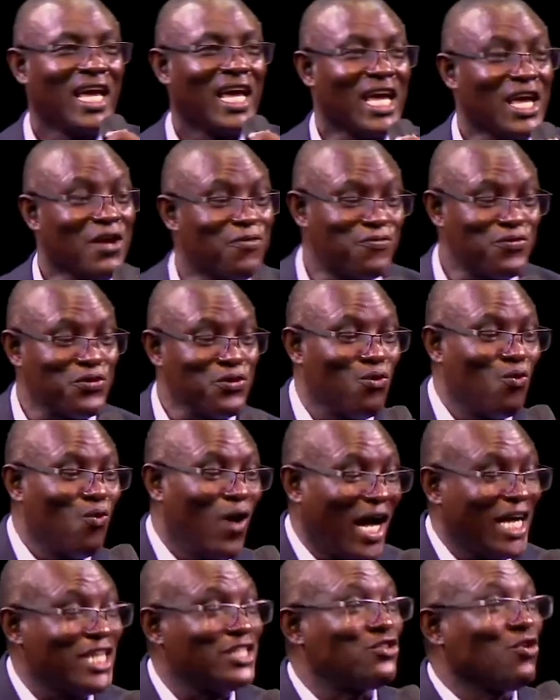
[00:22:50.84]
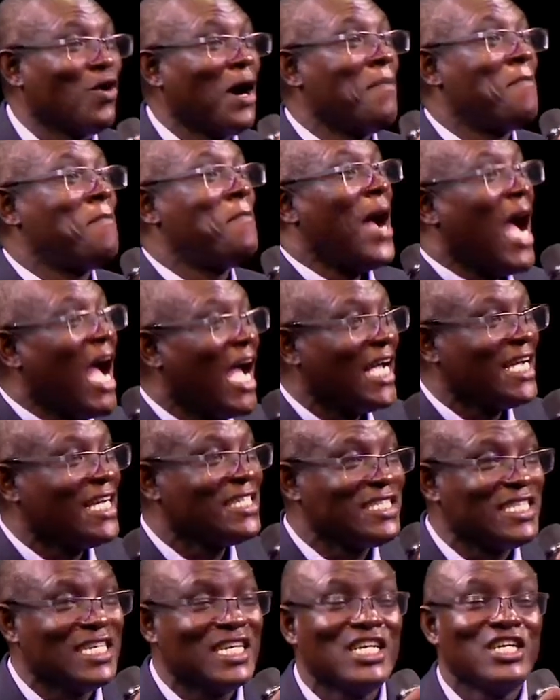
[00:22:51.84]
If you want to
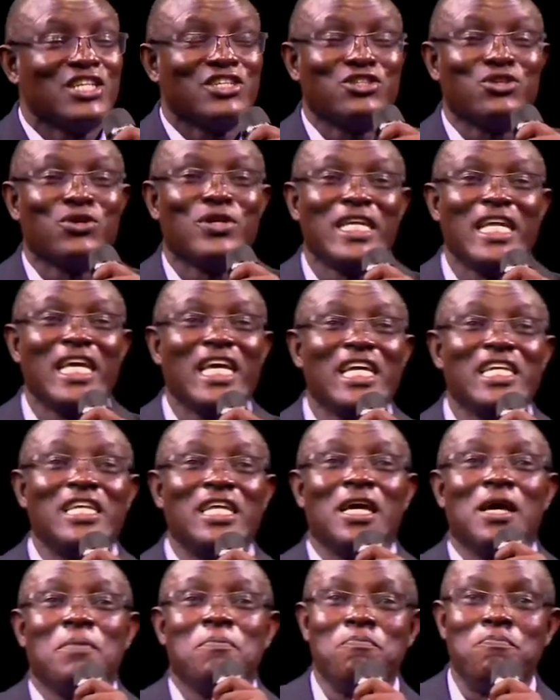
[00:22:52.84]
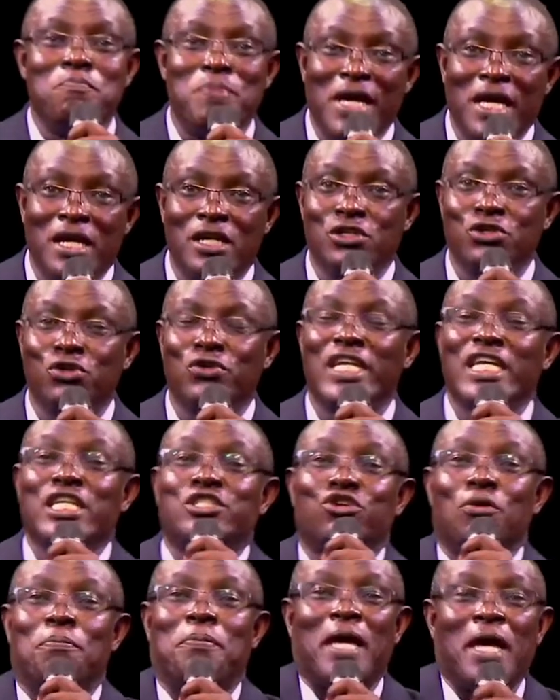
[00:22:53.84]
abide, you need, be, you
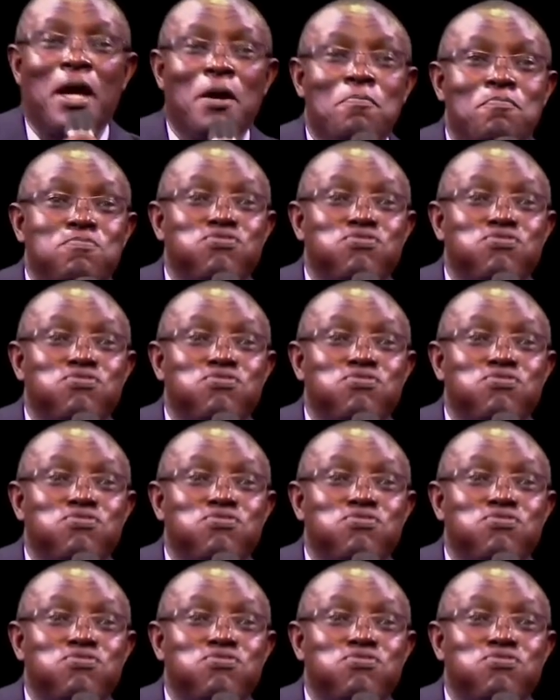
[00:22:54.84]
need to be